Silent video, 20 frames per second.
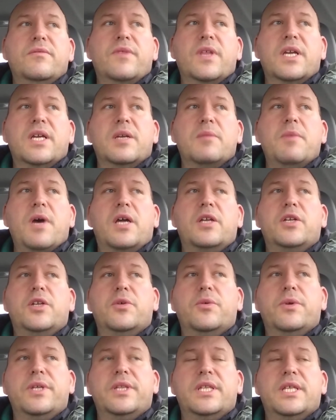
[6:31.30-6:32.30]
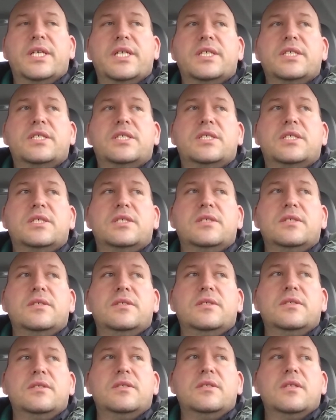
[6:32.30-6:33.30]
thinking about doing this,
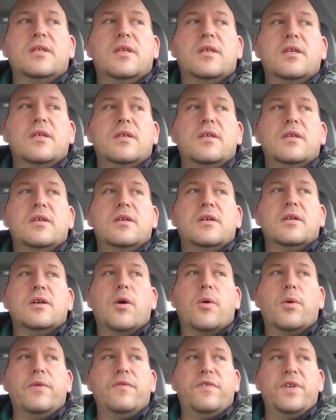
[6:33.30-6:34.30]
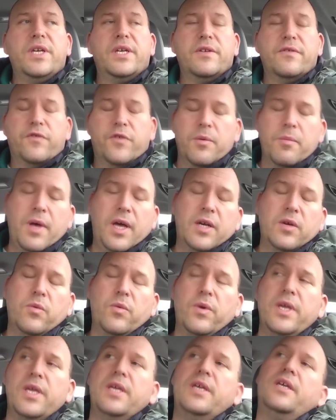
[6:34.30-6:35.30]
going vegan for about a
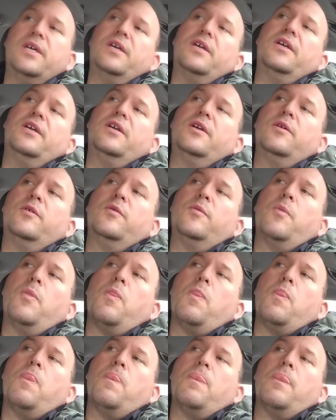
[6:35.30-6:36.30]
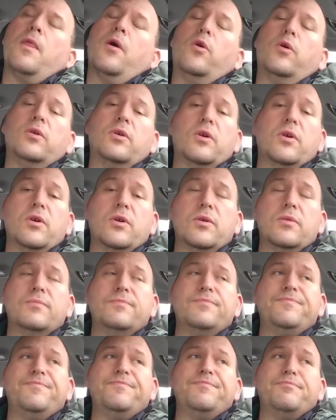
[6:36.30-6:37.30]
week, or
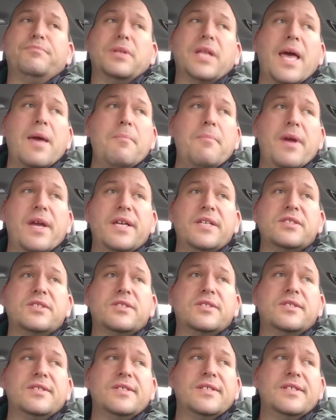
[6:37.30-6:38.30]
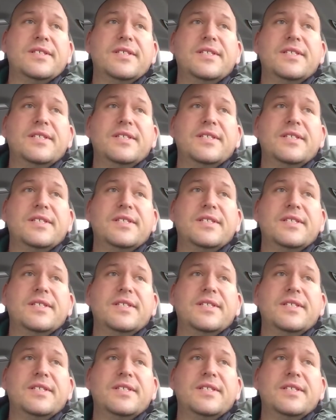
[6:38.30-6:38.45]
plant-based,